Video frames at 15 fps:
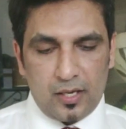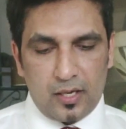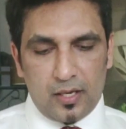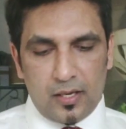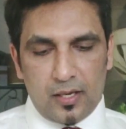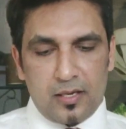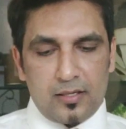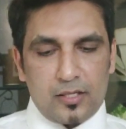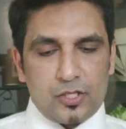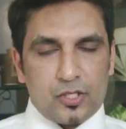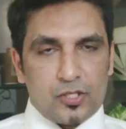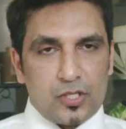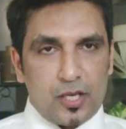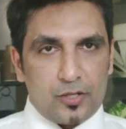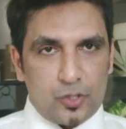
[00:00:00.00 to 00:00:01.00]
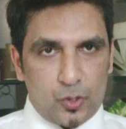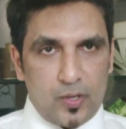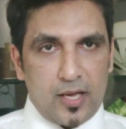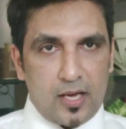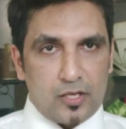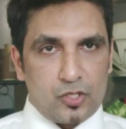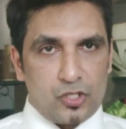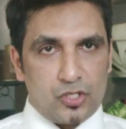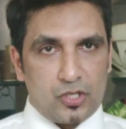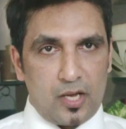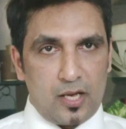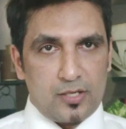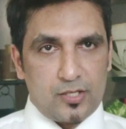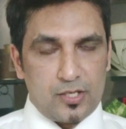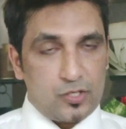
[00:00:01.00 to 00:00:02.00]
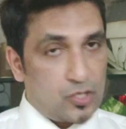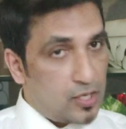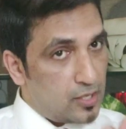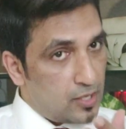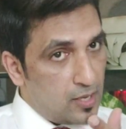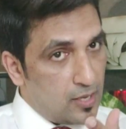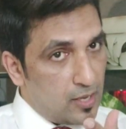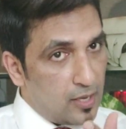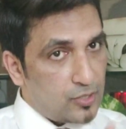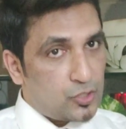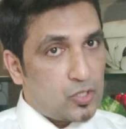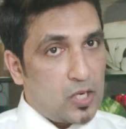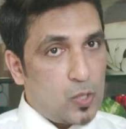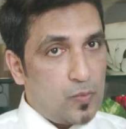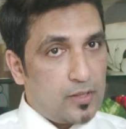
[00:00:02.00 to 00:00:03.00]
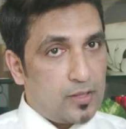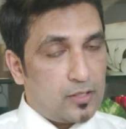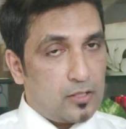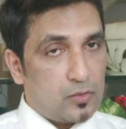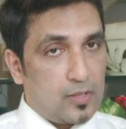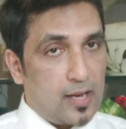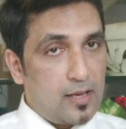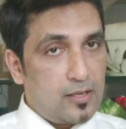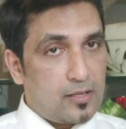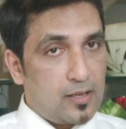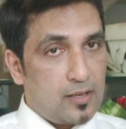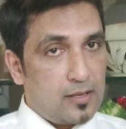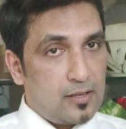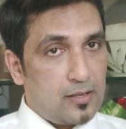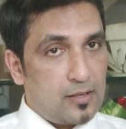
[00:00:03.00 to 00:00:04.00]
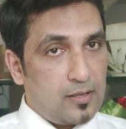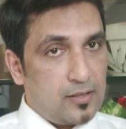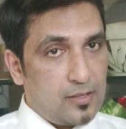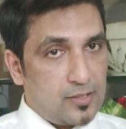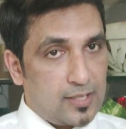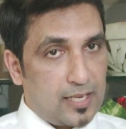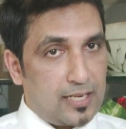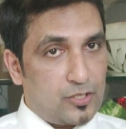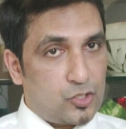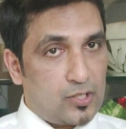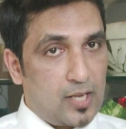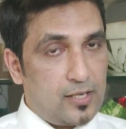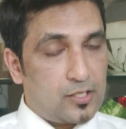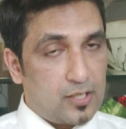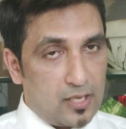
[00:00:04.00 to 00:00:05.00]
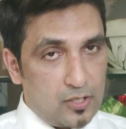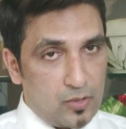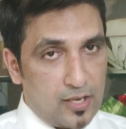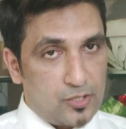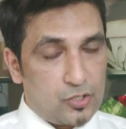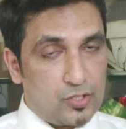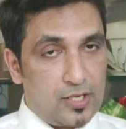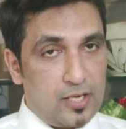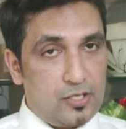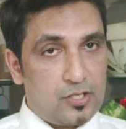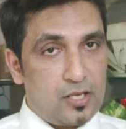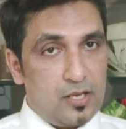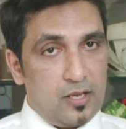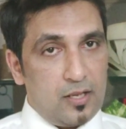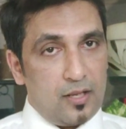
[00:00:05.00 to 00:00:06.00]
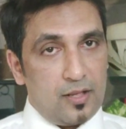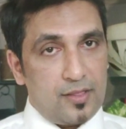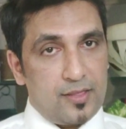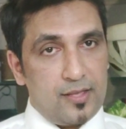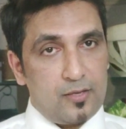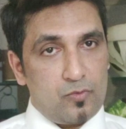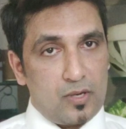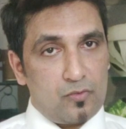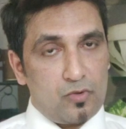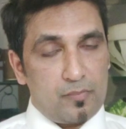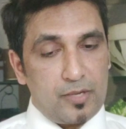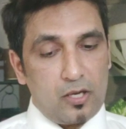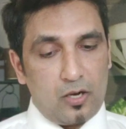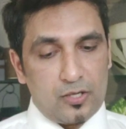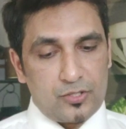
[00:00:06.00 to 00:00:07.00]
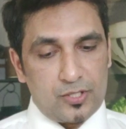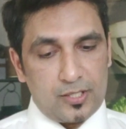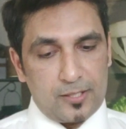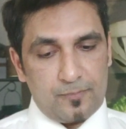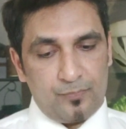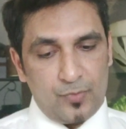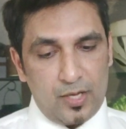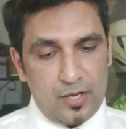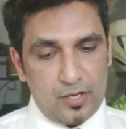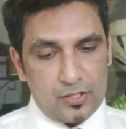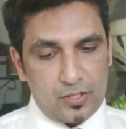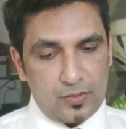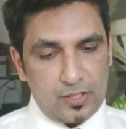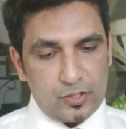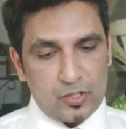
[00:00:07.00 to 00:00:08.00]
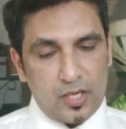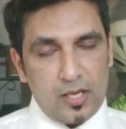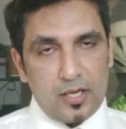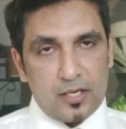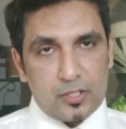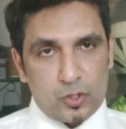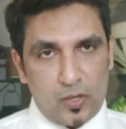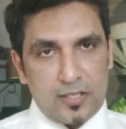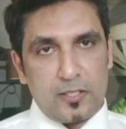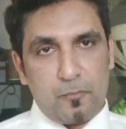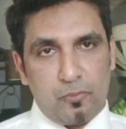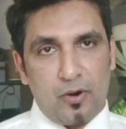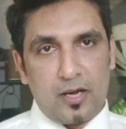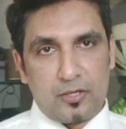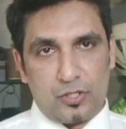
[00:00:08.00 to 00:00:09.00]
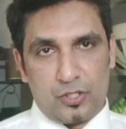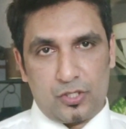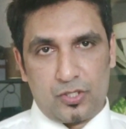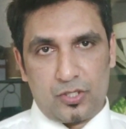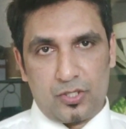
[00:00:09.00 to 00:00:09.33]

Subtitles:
in these 3 accents, as I said. I start with UK, second is United States, a third one will be Australia. So try to practice